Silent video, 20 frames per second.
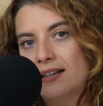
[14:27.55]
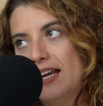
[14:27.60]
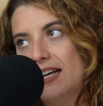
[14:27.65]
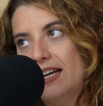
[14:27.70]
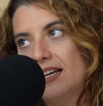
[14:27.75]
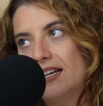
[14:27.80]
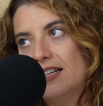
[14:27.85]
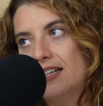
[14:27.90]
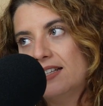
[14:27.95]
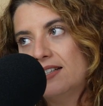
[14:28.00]

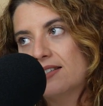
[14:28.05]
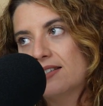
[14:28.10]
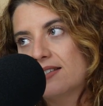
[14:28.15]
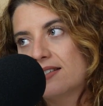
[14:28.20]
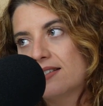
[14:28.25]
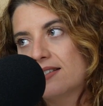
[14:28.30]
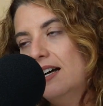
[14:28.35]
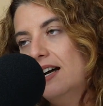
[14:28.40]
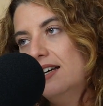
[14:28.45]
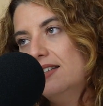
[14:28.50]
And
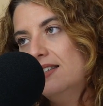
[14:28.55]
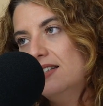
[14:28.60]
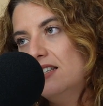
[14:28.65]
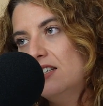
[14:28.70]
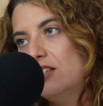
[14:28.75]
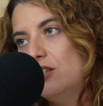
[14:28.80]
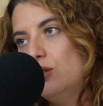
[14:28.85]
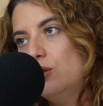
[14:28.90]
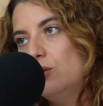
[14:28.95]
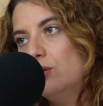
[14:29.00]
I
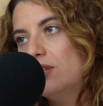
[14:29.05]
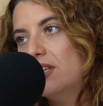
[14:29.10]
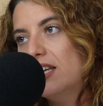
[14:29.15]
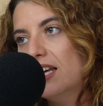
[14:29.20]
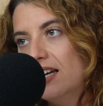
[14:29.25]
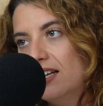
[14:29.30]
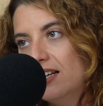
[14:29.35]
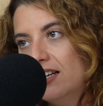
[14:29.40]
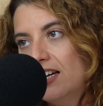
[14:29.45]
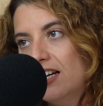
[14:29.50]
think you
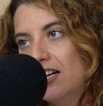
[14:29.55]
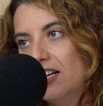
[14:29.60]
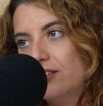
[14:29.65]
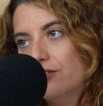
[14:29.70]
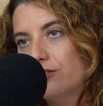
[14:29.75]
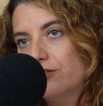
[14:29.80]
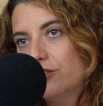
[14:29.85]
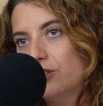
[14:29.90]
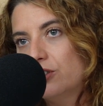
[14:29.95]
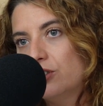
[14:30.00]
can
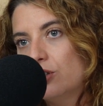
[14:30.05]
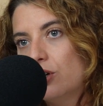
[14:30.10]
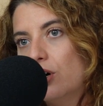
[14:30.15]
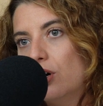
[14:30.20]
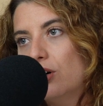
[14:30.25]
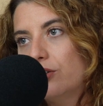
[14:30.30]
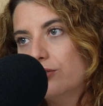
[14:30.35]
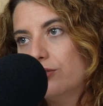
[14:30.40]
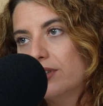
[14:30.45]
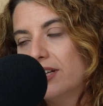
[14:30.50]
have an
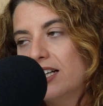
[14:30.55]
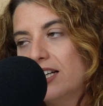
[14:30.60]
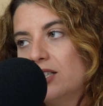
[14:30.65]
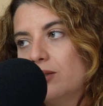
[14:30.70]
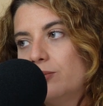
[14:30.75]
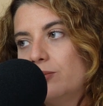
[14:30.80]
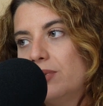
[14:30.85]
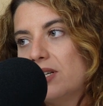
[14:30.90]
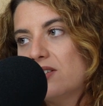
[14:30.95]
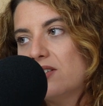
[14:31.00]

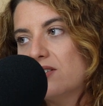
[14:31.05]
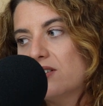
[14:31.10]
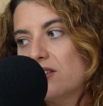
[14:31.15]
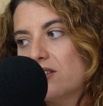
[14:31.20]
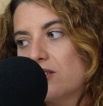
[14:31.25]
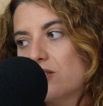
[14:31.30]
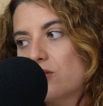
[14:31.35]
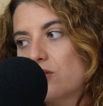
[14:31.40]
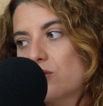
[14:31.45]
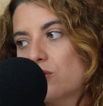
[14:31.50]
offline
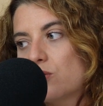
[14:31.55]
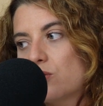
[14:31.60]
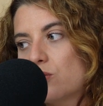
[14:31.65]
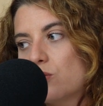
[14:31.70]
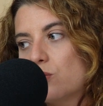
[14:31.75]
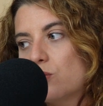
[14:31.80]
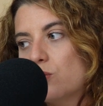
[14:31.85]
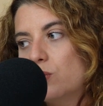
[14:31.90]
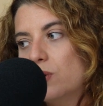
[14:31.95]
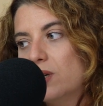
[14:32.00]
business
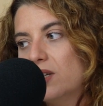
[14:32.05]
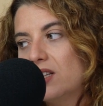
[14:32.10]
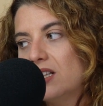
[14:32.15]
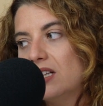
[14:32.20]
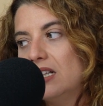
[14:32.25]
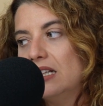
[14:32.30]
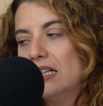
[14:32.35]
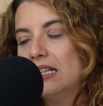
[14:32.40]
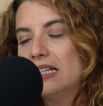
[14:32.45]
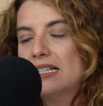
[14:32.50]
with
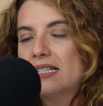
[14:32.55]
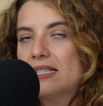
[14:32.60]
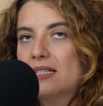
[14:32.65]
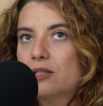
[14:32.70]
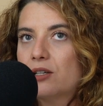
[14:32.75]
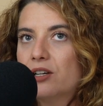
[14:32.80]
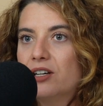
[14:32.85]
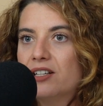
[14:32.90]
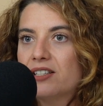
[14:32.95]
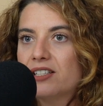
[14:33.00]
less
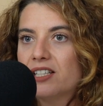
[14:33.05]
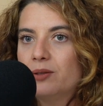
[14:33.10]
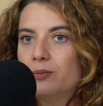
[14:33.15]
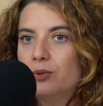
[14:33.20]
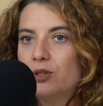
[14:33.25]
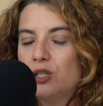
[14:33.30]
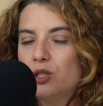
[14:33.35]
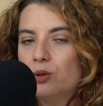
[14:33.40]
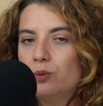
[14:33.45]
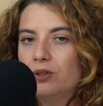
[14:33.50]
content,
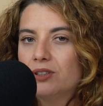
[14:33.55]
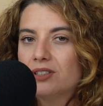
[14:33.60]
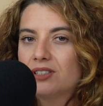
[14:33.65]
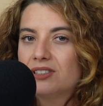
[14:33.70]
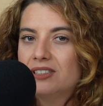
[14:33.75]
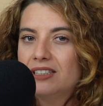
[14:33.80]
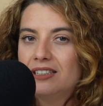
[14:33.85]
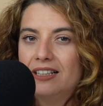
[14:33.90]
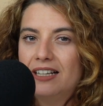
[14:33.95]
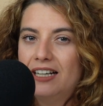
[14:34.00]
but you will
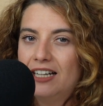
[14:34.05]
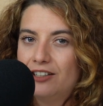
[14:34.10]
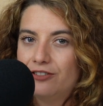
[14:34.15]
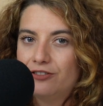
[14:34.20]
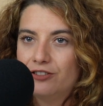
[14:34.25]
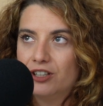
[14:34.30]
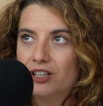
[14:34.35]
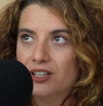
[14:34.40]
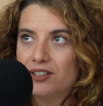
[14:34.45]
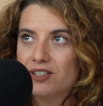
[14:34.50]
still
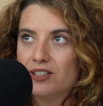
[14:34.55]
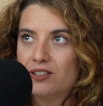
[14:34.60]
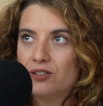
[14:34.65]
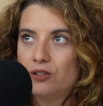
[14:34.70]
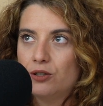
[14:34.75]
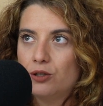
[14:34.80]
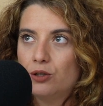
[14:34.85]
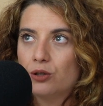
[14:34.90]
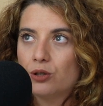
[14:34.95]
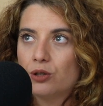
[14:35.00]
have content.
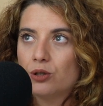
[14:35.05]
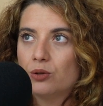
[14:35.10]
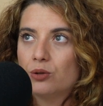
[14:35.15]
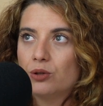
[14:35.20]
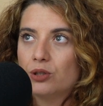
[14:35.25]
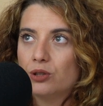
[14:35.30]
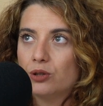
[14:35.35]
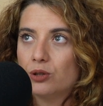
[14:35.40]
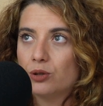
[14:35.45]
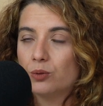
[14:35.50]
Your
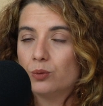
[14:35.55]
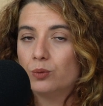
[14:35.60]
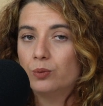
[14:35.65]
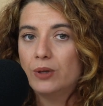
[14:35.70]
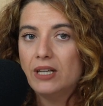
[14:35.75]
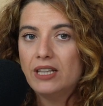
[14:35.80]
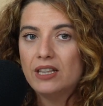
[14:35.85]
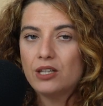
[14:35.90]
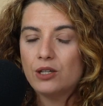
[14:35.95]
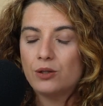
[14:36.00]

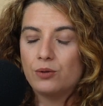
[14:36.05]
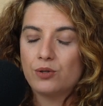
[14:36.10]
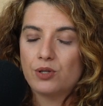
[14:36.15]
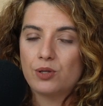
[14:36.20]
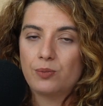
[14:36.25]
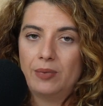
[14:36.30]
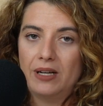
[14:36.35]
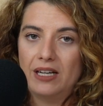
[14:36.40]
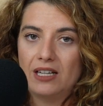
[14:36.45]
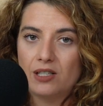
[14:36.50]
window
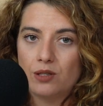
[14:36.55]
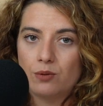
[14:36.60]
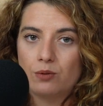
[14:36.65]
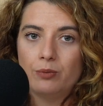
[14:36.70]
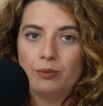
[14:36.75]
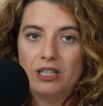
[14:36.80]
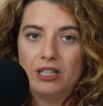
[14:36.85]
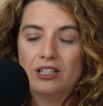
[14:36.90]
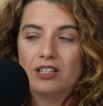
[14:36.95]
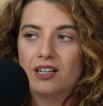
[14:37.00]
space will
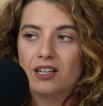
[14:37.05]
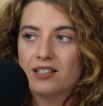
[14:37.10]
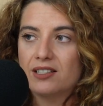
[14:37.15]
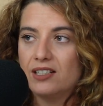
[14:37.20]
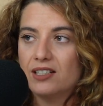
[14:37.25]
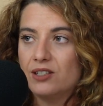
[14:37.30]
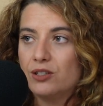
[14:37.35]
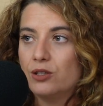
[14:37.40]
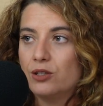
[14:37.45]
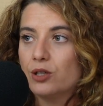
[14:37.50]
be
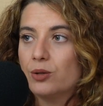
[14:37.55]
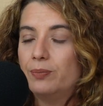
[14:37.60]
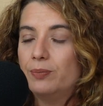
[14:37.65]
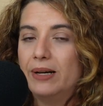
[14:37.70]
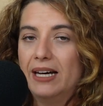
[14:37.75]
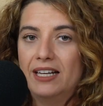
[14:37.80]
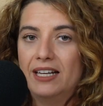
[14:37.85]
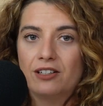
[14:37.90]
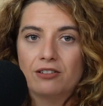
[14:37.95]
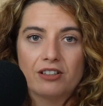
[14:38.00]
content. Your
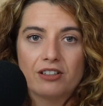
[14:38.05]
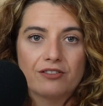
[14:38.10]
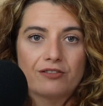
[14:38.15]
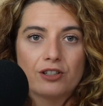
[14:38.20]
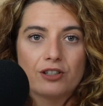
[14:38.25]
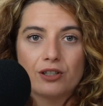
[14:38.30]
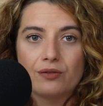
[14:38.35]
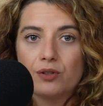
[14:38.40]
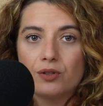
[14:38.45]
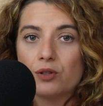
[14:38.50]
banner in
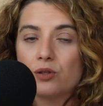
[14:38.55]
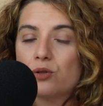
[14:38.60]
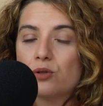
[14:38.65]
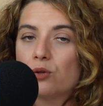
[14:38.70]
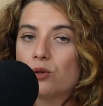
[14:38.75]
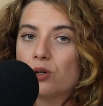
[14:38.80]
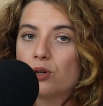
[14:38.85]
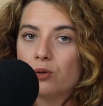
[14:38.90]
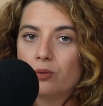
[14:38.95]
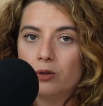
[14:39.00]
front of your
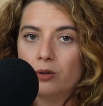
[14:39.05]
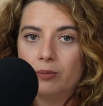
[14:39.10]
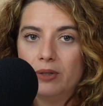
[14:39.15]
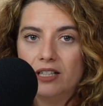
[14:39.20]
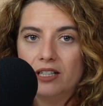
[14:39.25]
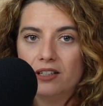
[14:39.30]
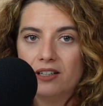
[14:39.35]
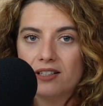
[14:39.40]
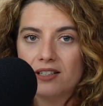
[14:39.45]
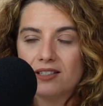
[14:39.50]
door will be
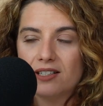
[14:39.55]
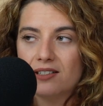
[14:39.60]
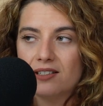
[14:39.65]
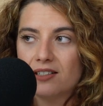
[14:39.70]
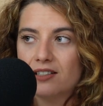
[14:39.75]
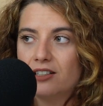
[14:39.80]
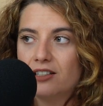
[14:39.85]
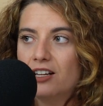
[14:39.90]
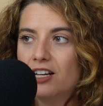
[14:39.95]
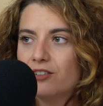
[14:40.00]
content.
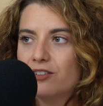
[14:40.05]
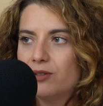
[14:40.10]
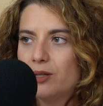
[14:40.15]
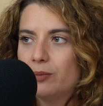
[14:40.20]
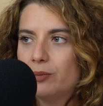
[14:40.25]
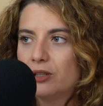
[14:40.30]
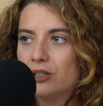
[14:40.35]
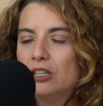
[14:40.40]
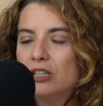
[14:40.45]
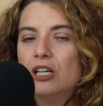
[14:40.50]
And a lot of
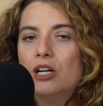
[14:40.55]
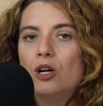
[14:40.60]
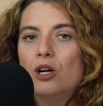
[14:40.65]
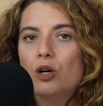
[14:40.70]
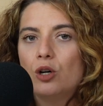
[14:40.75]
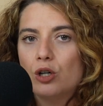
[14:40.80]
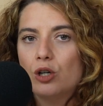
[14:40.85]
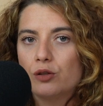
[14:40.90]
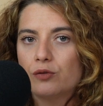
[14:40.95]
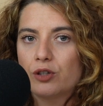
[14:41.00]
people
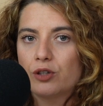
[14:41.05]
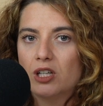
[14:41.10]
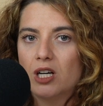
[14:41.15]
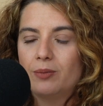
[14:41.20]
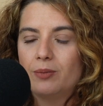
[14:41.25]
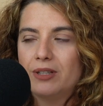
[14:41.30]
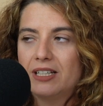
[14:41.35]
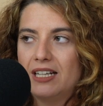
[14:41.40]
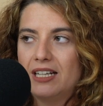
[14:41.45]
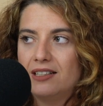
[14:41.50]

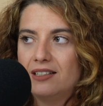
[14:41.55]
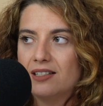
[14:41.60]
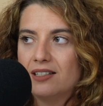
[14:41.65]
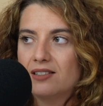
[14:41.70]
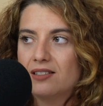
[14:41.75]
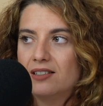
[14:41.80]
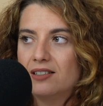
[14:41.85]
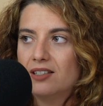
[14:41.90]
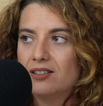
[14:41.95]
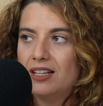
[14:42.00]
overcomplicate
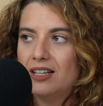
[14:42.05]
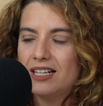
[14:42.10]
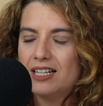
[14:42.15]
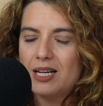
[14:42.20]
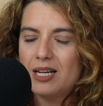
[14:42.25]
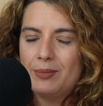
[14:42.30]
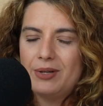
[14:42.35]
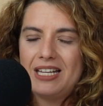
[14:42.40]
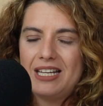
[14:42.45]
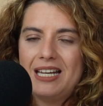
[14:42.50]
this. They're like,
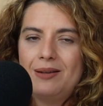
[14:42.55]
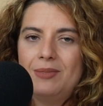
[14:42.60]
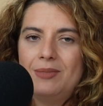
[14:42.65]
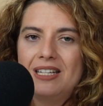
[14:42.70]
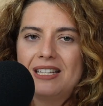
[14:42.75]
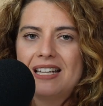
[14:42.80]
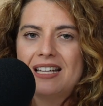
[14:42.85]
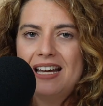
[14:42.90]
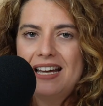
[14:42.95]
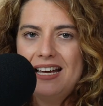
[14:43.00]
yeah, but
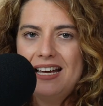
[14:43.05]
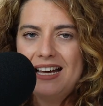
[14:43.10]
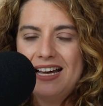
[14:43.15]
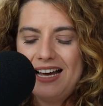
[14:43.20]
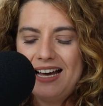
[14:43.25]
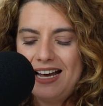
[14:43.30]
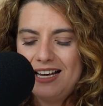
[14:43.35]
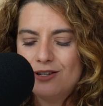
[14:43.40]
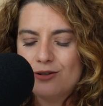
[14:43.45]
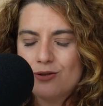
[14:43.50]
Amy,
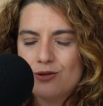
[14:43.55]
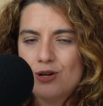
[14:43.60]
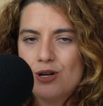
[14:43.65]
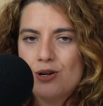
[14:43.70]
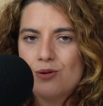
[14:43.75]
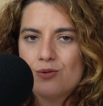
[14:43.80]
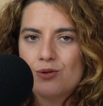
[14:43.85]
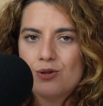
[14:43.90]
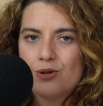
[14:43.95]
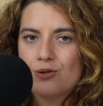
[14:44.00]
I don't
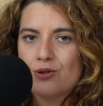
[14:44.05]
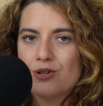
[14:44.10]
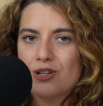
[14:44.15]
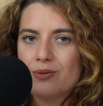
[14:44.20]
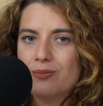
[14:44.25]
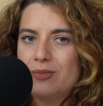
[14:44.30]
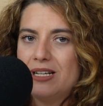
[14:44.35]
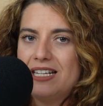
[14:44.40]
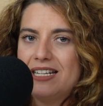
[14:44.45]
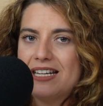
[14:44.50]
know
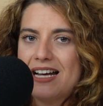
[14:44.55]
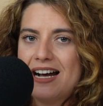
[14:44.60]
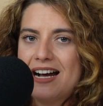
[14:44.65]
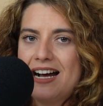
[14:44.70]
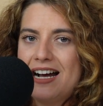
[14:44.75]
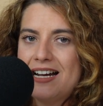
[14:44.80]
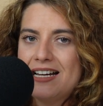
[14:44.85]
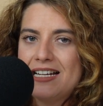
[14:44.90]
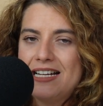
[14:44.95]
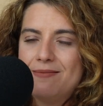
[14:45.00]
social media.
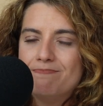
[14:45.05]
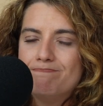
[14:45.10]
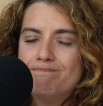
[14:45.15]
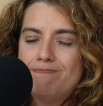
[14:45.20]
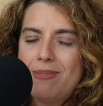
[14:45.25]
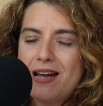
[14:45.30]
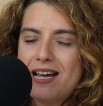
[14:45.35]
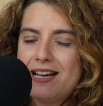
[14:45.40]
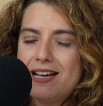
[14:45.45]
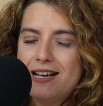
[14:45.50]
I am
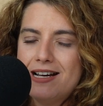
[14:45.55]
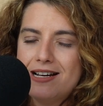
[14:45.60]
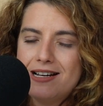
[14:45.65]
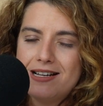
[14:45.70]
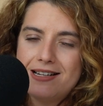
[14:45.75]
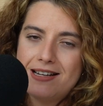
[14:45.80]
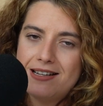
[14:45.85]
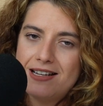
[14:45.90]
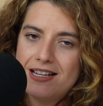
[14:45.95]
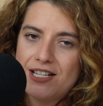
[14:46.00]

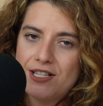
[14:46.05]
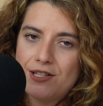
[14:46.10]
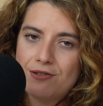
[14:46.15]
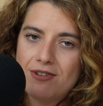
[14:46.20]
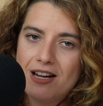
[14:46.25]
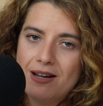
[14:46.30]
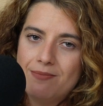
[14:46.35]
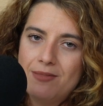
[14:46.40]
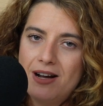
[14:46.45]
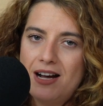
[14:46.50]
bad at
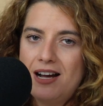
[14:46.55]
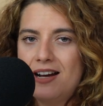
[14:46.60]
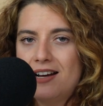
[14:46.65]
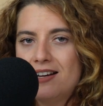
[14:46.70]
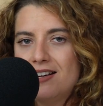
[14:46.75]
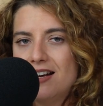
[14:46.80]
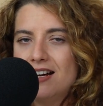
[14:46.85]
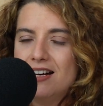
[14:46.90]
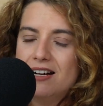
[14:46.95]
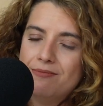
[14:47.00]
Instagram.
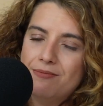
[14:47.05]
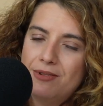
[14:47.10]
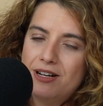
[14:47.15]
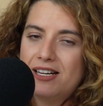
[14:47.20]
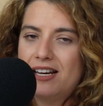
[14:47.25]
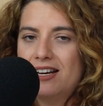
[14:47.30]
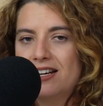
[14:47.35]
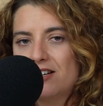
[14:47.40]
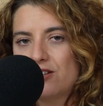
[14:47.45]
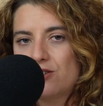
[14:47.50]
I am a
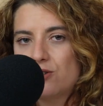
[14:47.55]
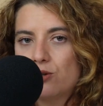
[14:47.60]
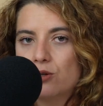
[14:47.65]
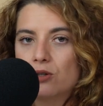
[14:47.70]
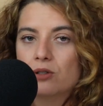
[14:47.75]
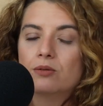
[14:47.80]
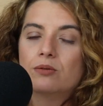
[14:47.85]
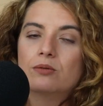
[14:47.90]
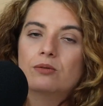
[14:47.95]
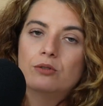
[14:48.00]

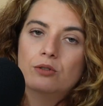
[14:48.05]
dinosaur.